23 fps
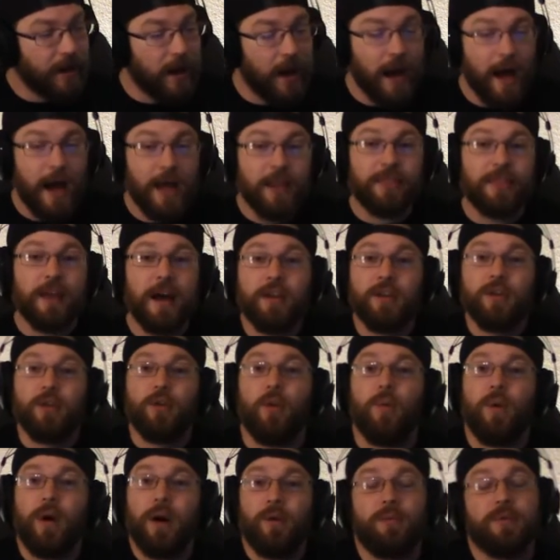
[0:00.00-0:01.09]
I thought
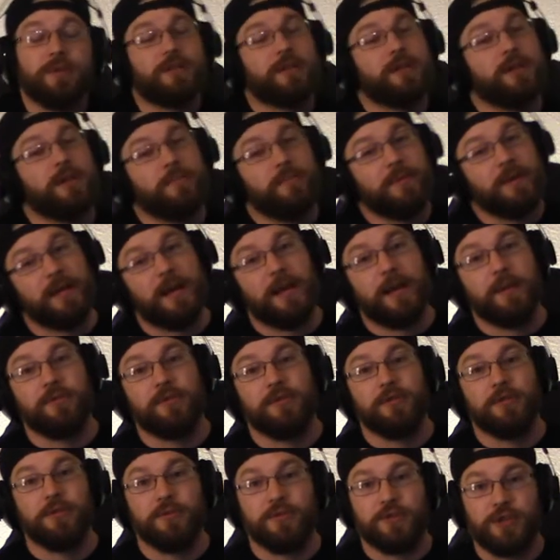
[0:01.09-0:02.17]
Yoel was going to be named
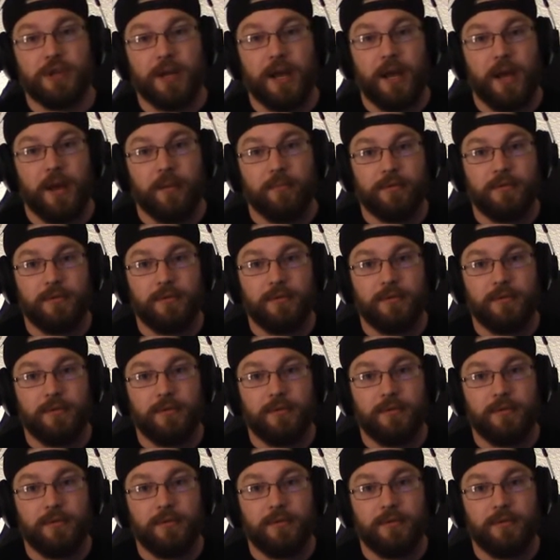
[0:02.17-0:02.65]
your new champ,